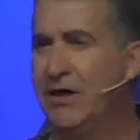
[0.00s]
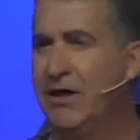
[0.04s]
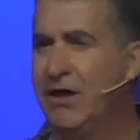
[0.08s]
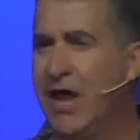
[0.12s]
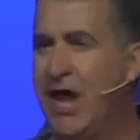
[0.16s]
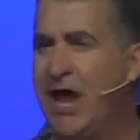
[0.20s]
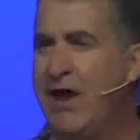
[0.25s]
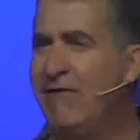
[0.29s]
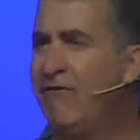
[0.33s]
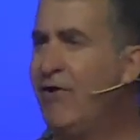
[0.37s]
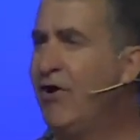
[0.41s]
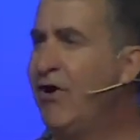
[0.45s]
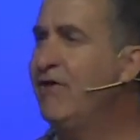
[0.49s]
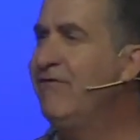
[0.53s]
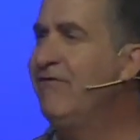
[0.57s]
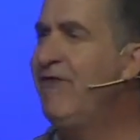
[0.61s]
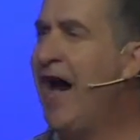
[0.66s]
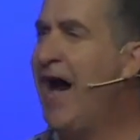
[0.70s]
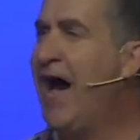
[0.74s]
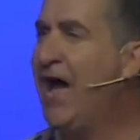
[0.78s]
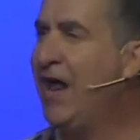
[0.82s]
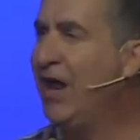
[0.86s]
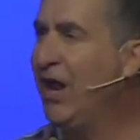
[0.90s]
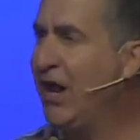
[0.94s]
every
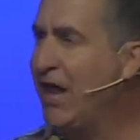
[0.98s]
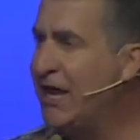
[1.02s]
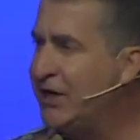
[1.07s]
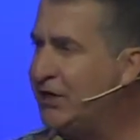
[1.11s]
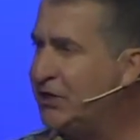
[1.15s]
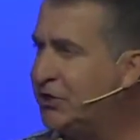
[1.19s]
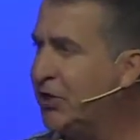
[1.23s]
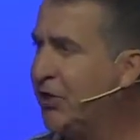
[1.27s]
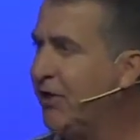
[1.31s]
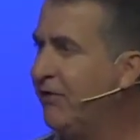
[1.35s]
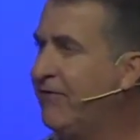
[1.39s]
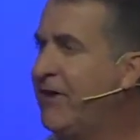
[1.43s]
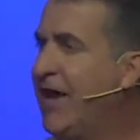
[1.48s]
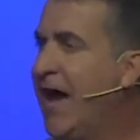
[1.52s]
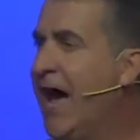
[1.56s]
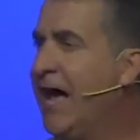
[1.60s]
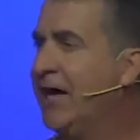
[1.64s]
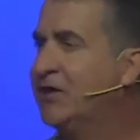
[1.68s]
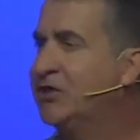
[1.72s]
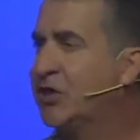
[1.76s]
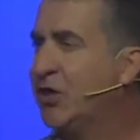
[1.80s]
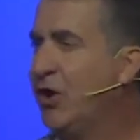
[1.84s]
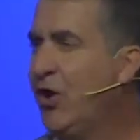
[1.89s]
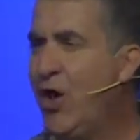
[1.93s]
violation of
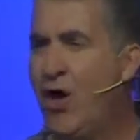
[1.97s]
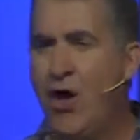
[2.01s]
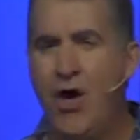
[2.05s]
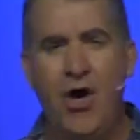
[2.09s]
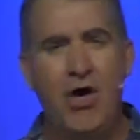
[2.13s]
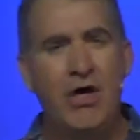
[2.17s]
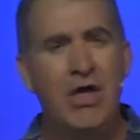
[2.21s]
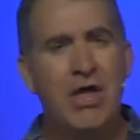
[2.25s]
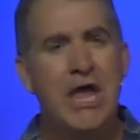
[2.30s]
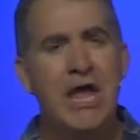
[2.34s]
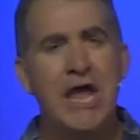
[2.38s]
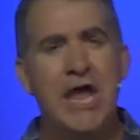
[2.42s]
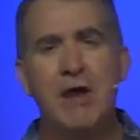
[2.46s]
God's law.